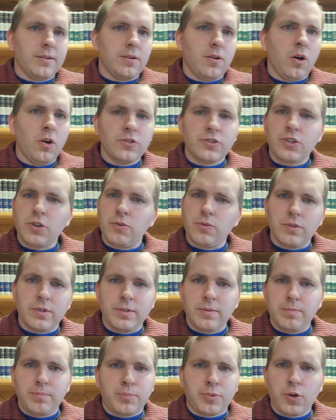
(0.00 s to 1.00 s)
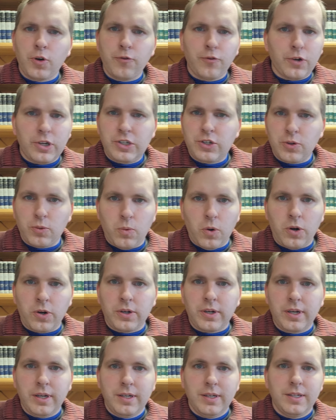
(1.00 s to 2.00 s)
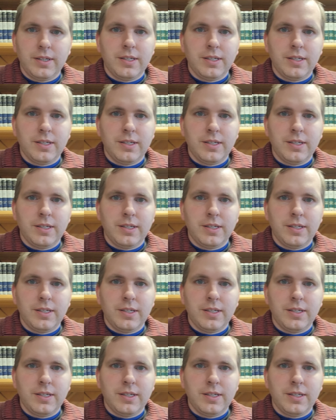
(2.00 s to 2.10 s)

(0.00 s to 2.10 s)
Also, proofread your work.